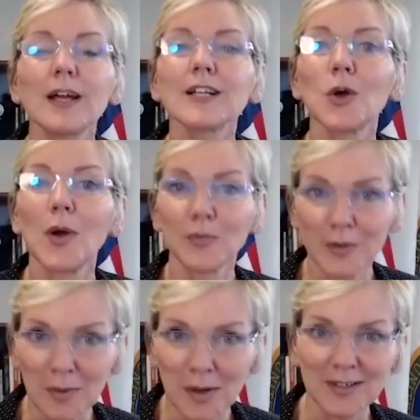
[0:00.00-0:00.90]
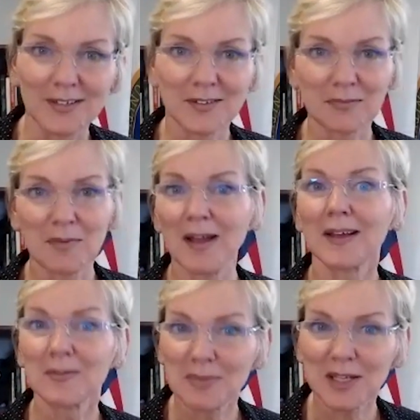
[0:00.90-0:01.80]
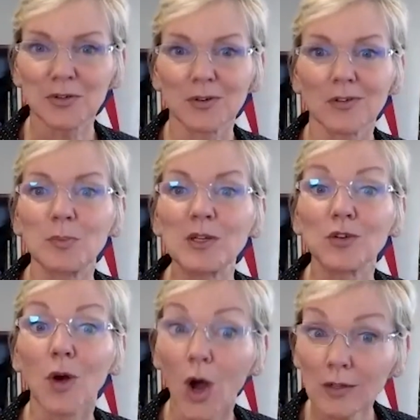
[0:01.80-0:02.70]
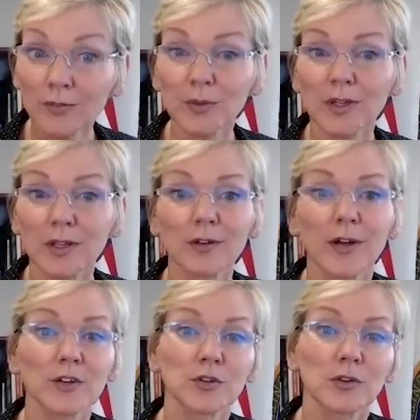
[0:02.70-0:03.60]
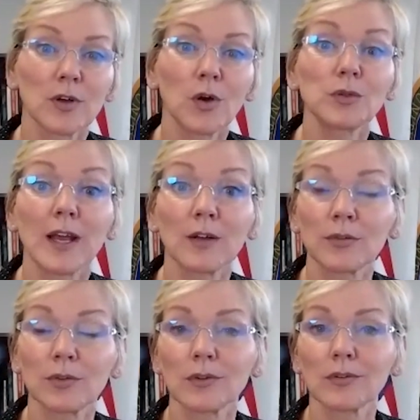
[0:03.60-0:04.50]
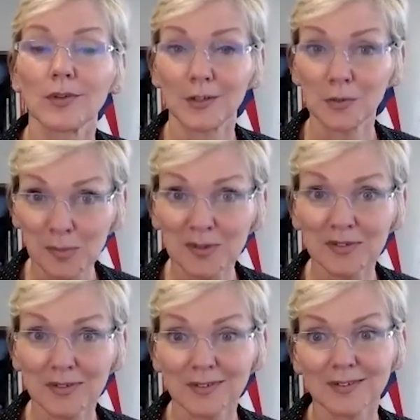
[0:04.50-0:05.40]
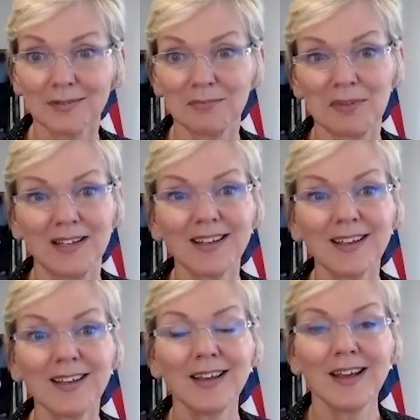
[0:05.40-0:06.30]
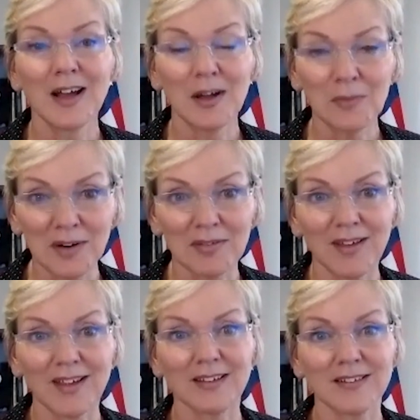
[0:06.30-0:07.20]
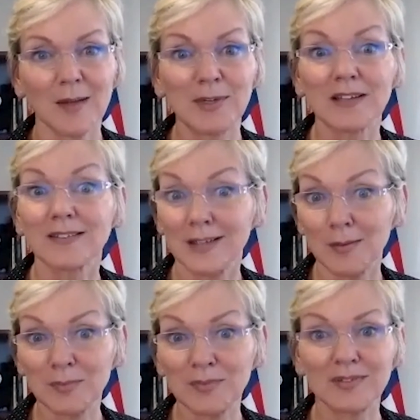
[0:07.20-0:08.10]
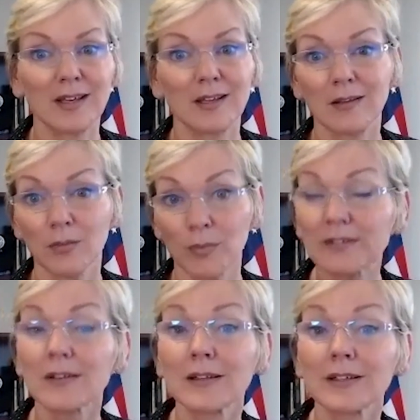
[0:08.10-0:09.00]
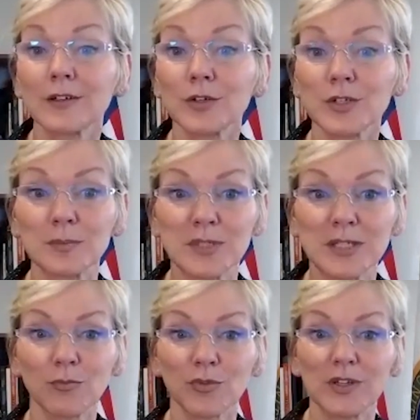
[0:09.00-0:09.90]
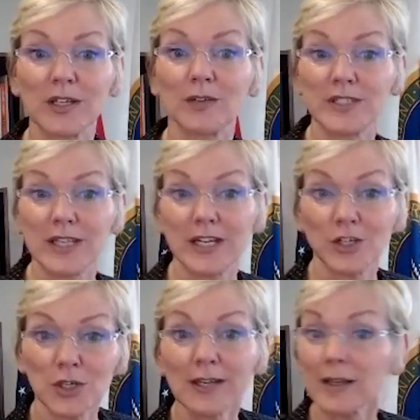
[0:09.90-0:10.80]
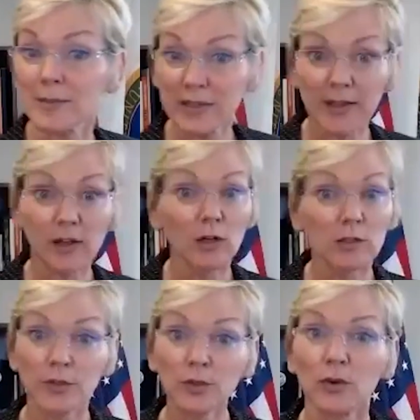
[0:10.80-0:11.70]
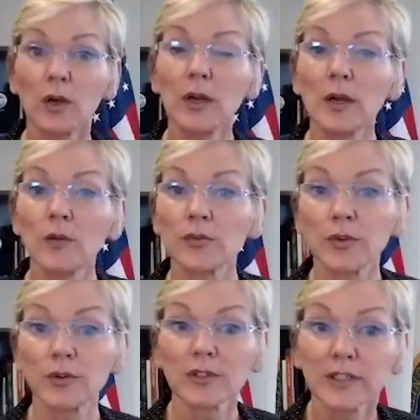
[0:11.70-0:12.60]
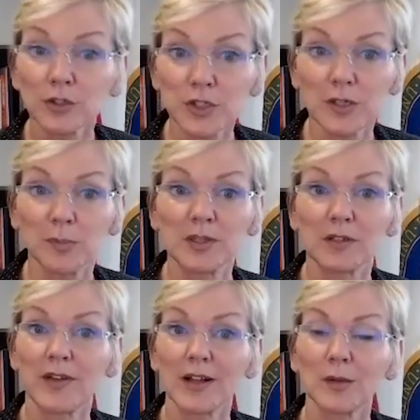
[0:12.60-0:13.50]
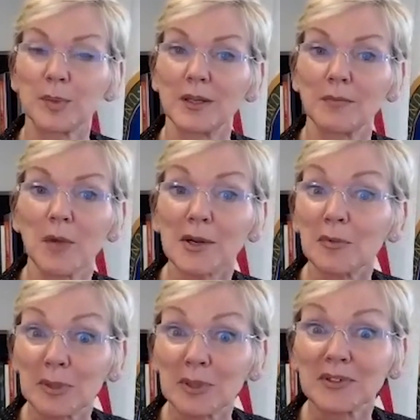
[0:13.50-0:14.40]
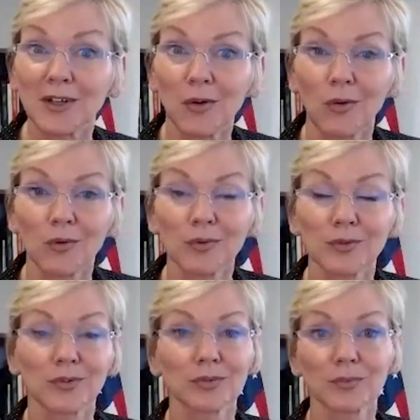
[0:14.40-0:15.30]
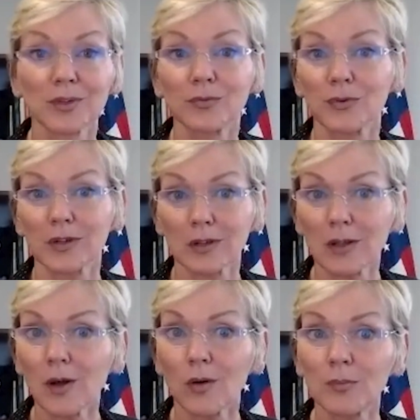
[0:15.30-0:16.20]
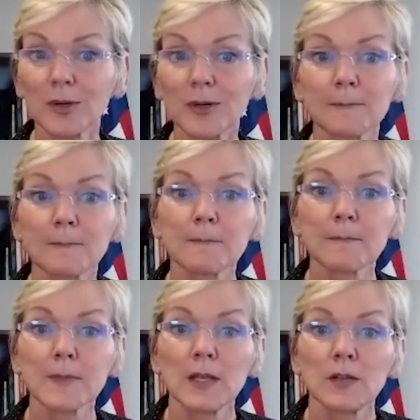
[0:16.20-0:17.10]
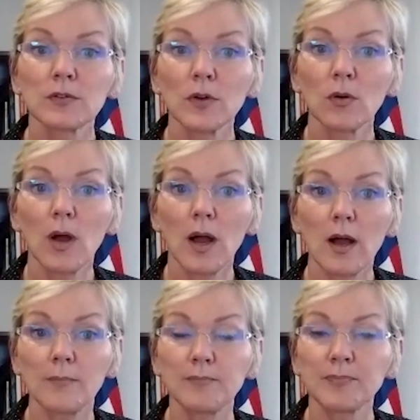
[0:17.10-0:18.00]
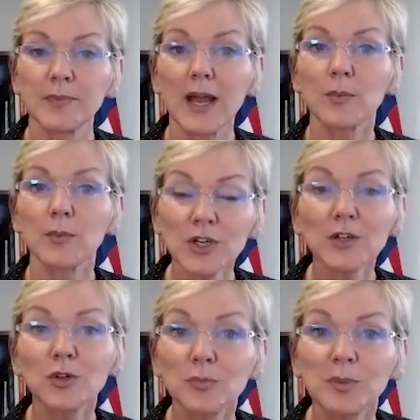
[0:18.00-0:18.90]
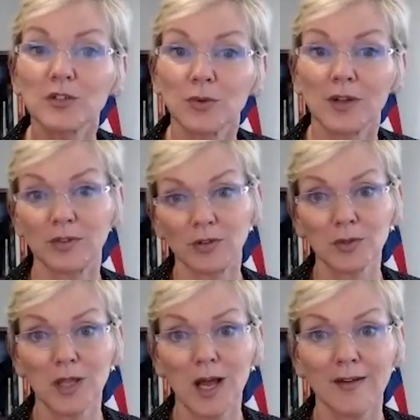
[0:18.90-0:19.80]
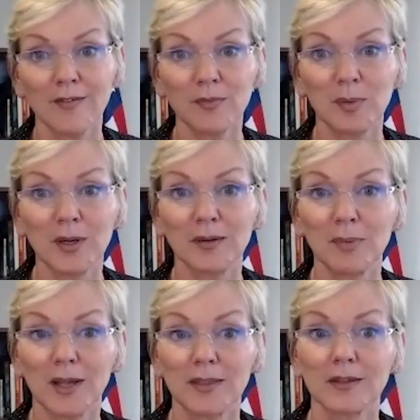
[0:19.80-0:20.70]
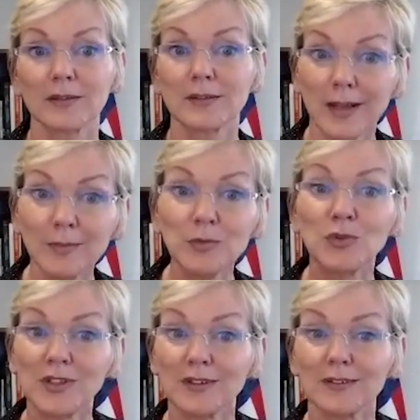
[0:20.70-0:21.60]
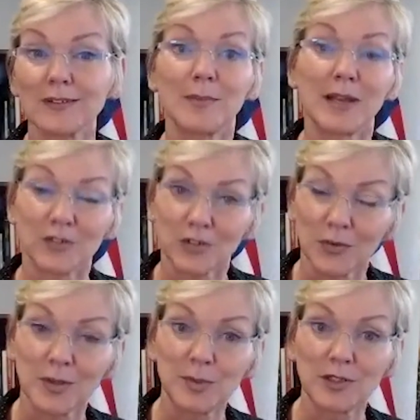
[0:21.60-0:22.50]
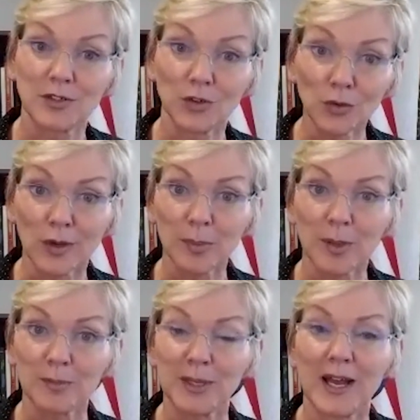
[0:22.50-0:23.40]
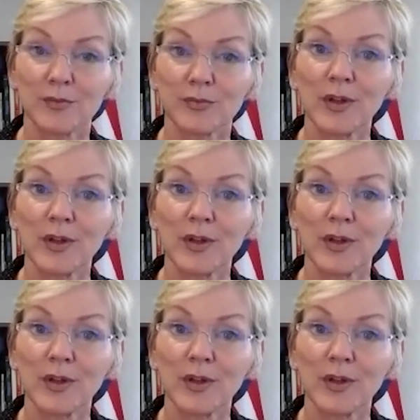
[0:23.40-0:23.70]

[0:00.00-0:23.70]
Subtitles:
Hello, everyone. It's my pleasure to speak to all of you at the International Code Council's annual business meeting. I want to thank Dominic Sims and the rest of the leadership team for the invitation. And let me thank all of you for your leadership in developing model building codes, really for the globe. So I wish I could be addressing you live, but by the time you see this, I'm actually going to be in Europe on behalf